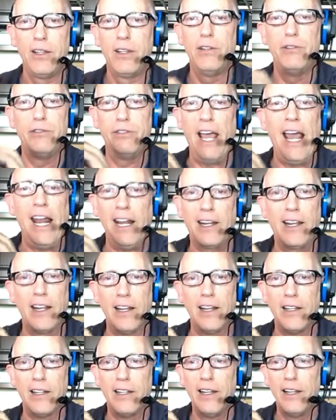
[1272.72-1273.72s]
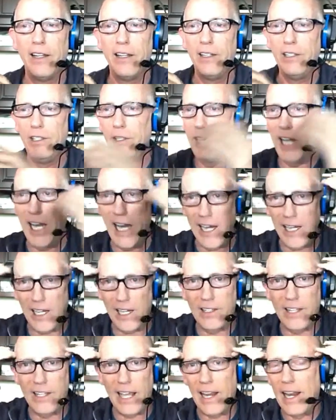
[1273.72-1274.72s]
the Vatican. You can't
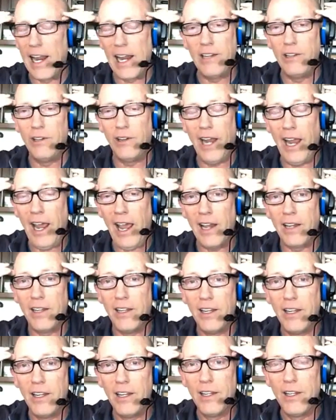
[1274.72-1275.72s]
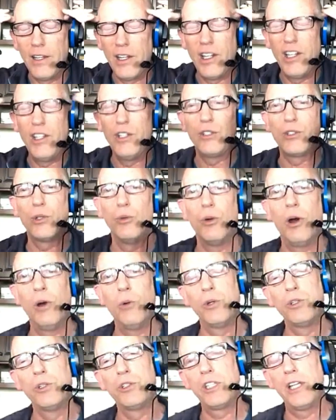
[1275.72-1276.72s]
get that out of your head. So,
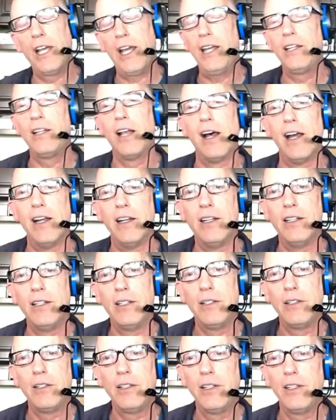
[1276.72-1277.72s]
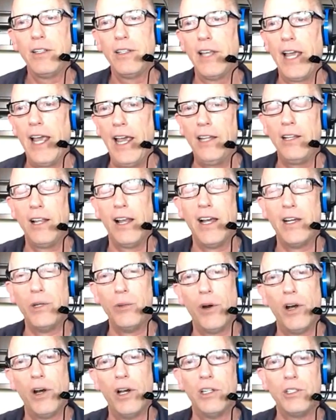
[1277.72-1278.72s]
what was the headline? The
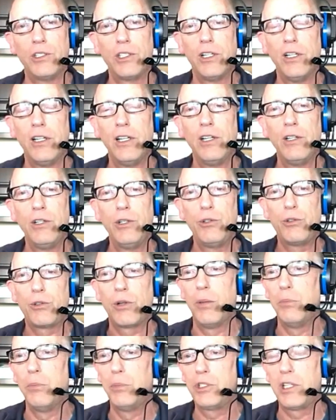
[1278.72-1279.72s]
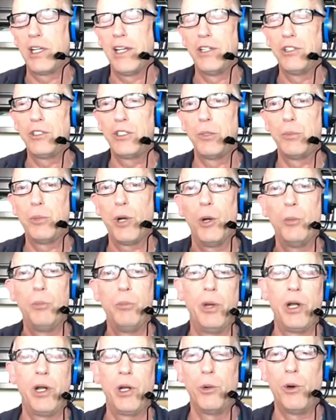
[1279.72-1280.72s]
headline was Trump says the
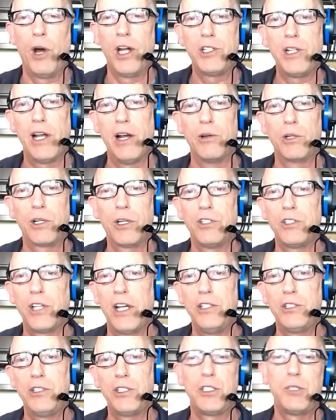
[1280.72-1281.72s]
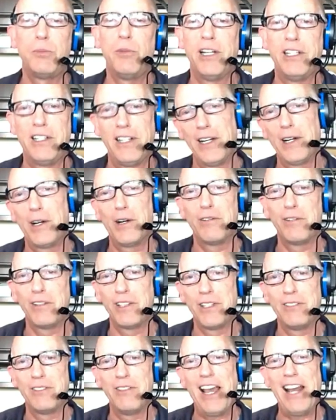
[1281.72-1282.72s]
Pope better watch out because ISIS might take
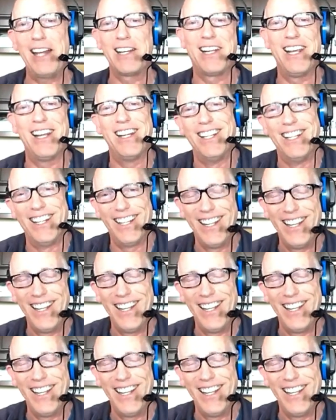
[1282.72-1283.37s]
over the Vatican.